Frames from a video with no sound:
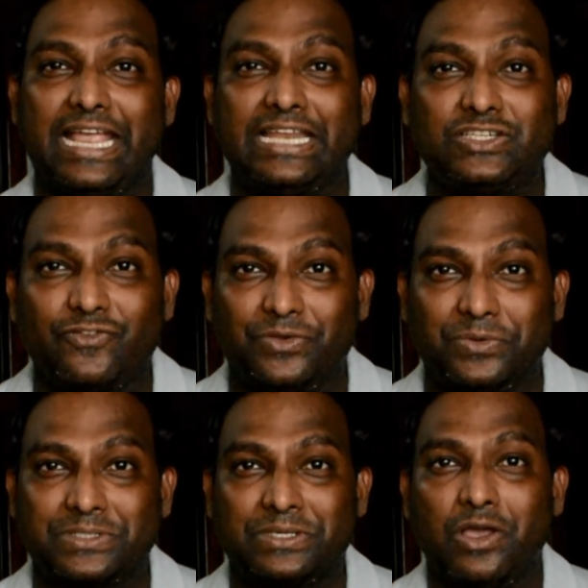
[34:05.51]

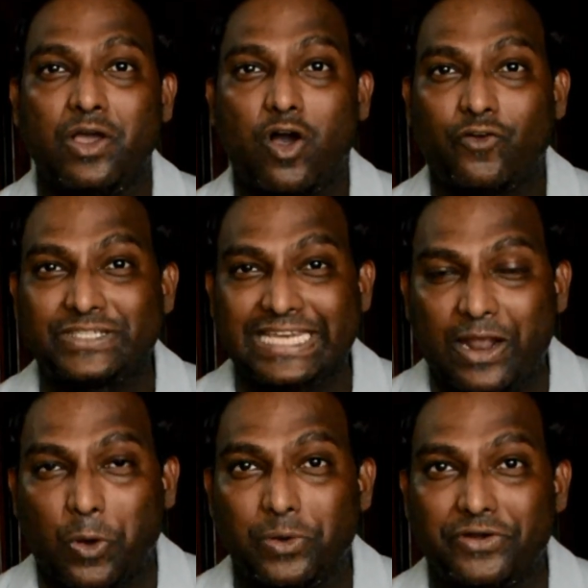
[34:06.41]
interviews of
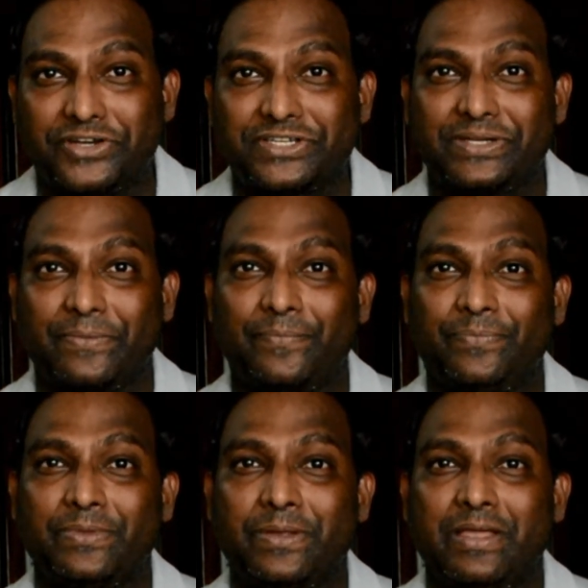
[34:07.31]
stakeholders
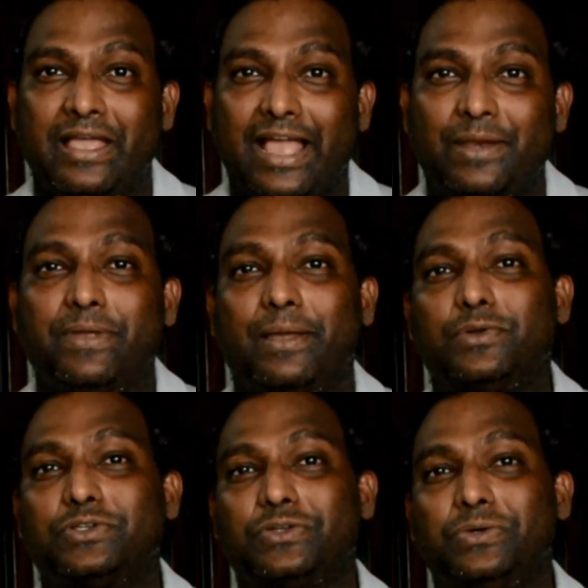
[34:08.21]
and be
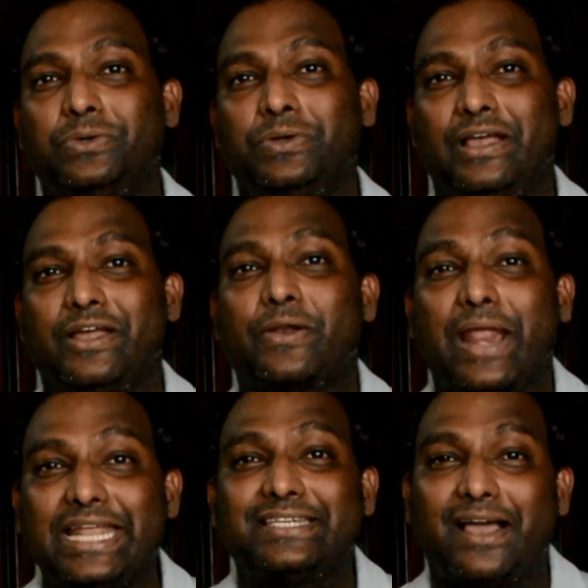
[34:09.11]
able to
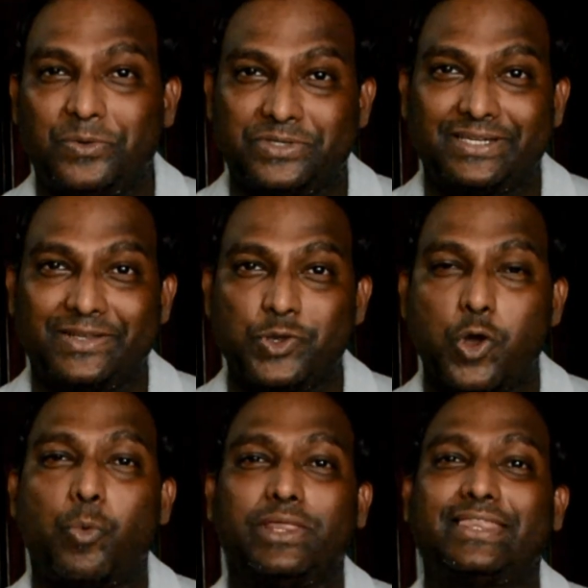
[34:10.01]
write out
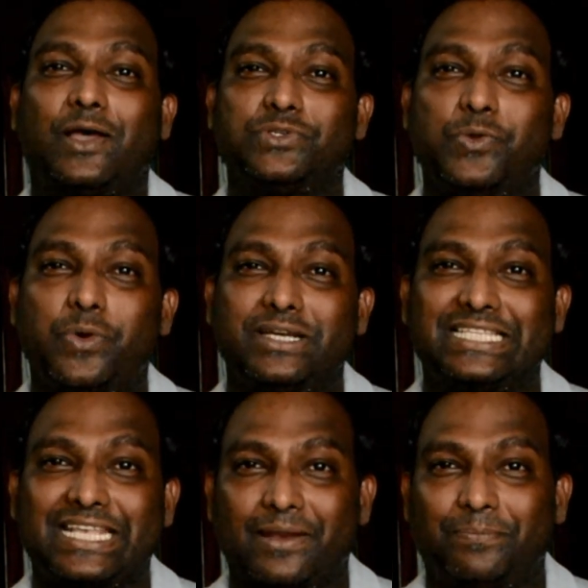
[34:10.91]
your 1,000 word
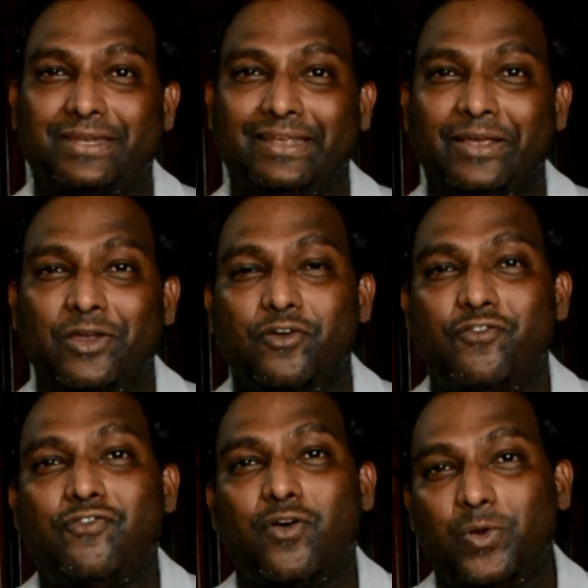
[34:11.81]
script
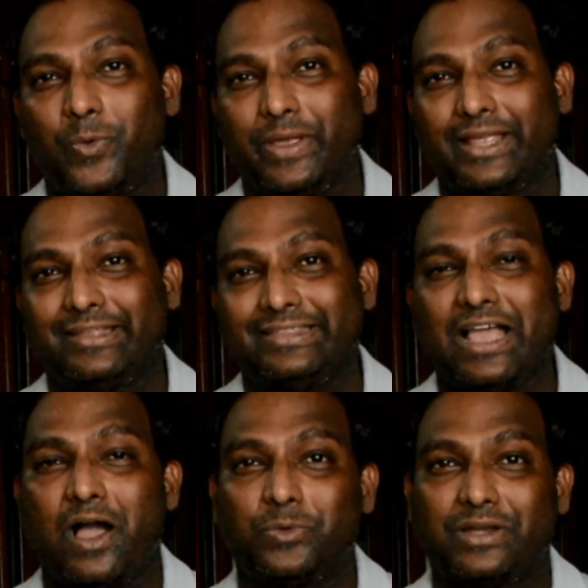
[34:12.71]
following the
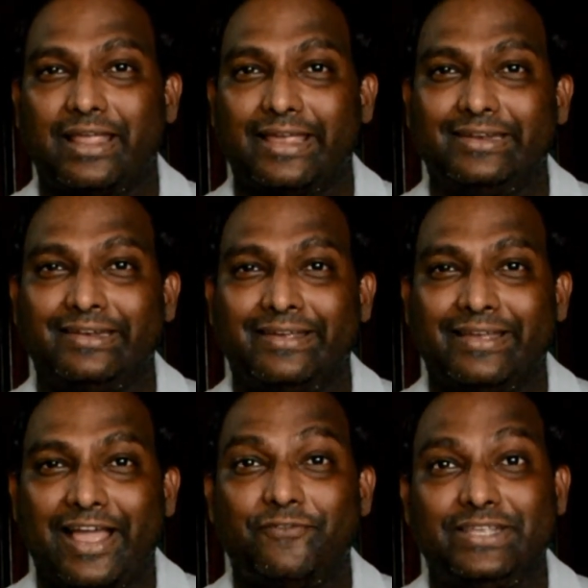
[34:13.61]
outline
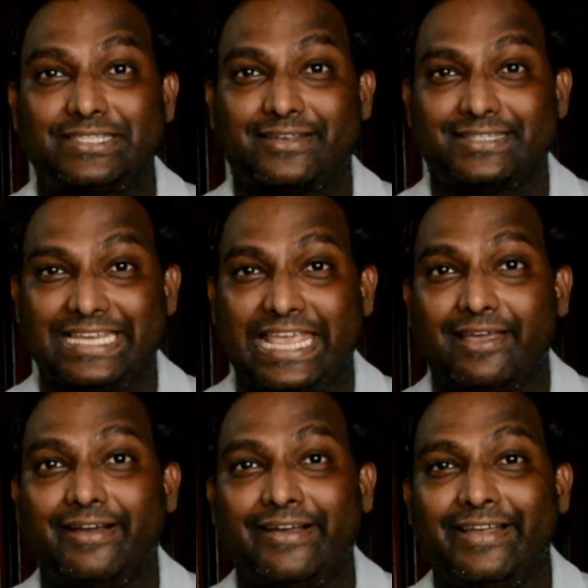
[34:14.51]
I've discussed
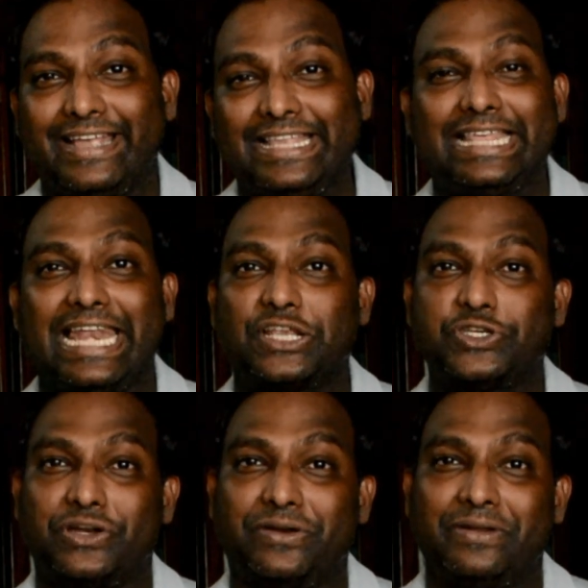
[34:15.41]
here in the
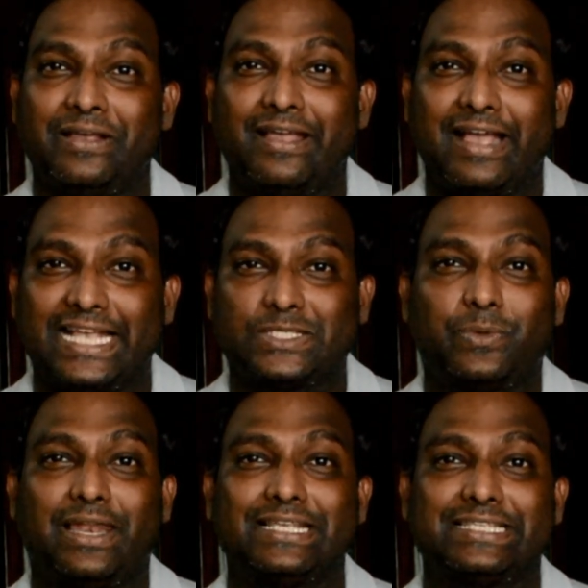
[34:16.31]
lecture as
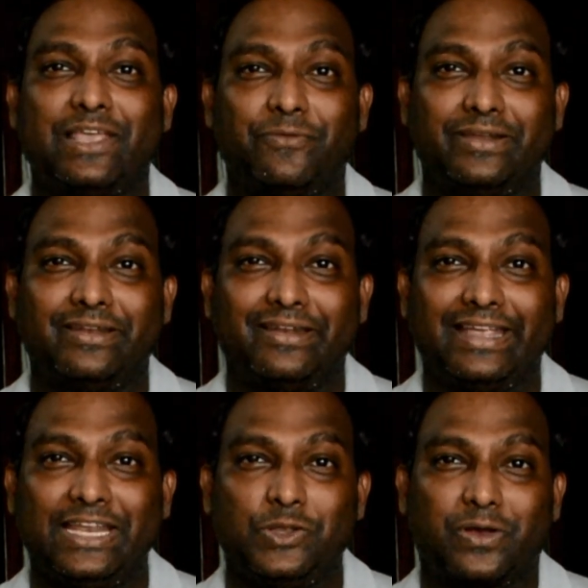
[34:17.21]
well as given
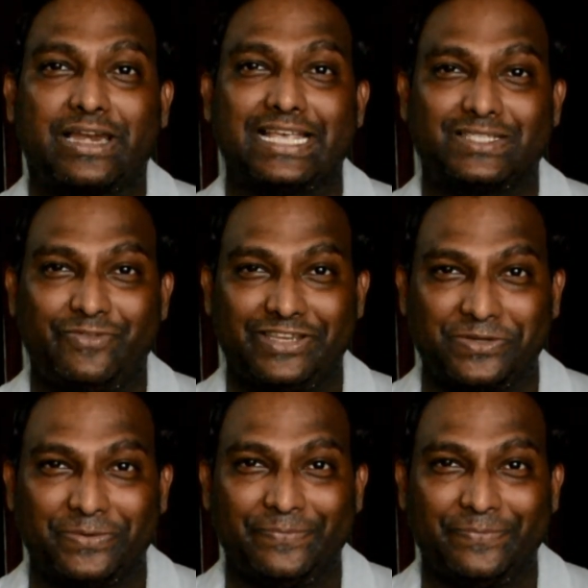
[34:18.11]
in your class video.